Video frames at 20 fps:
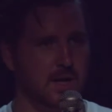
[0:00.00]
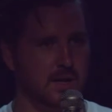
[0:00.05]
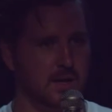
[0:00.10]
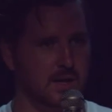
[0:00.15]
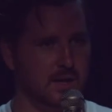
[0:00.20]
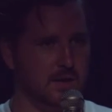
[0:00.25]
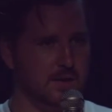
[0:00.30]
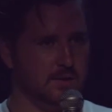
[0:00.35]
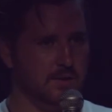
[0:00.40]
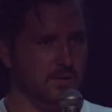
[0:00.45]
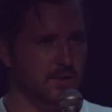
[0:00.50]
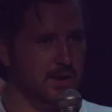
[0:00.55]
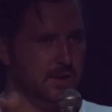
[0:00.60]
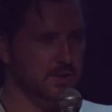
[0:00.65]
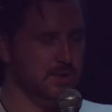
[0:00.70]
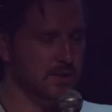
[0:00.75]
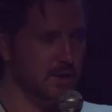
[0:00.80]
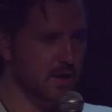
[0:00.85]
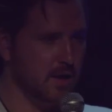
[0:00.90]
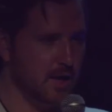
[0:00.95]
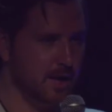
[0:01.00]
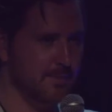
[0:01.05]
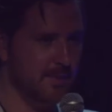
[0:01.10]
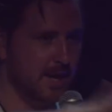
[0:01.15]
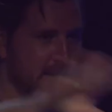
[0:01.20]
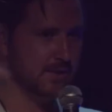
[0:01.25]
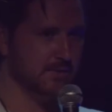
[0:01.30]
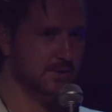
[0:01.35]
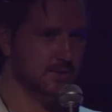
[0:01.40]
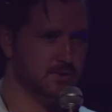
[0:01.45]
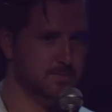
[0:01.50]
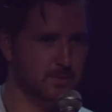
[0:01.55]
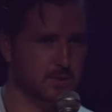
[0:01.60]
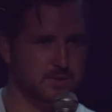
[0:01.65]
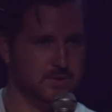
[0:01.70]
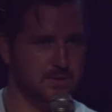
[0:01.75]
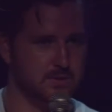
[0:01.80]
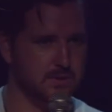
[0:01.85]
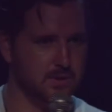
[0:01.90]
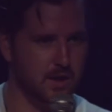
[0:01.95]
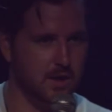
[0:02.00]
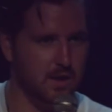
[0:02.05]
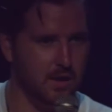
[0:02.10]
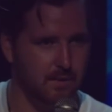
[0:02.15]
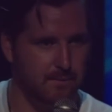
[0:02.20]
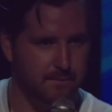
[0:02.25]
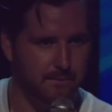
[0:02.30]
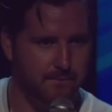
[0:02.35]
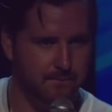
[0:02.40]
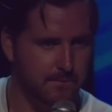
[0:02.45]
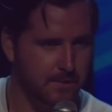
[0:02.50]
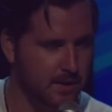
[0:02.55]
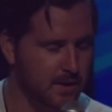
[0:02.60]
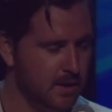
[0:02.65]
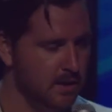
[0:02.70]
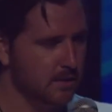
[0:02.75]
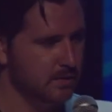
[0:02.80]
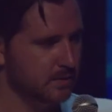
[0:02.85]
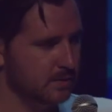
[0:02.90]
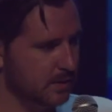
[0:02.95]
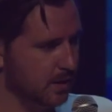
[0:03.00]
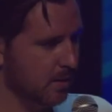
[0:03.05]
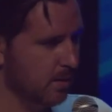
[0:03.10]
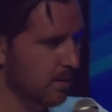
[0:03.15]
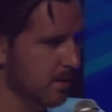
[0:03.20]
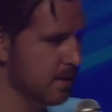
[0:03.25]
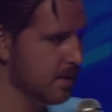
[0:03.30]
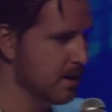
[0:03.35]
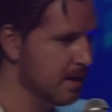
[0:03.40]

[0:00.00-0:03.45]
and any donation automatically disperses to all. So